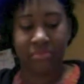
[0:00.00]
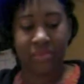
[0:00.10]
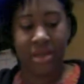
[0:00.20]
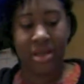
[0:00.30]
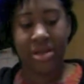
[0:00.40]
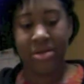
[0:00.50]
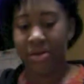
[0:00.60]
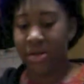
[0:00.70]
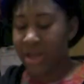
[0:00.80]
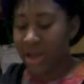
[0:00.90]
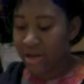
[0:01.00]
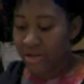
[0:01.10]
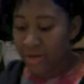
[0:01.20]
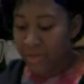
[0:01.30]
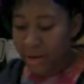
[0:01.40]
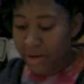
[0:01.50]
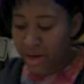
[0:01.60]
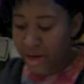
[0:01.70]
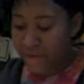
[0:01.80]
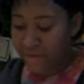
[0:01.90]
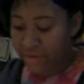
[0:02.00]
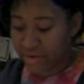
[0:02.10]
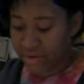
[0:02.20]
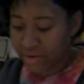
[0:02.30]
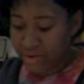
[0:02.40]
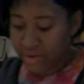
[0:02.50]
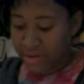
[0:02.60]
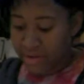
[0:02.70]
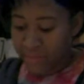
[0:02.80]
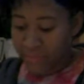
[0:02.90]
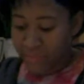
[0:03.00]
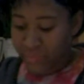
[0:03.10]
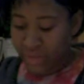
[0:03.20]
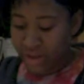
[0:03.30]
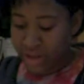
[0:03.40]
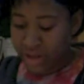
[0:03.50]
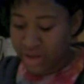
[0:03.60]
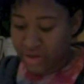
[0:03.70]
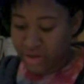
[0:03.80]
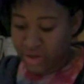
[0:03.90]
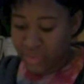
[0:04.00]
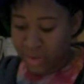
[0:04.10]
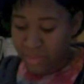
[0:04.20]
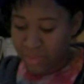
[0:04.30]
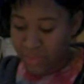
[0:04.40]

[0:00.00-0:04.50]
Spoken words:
And then you're going to take your little butter knife. And you just want to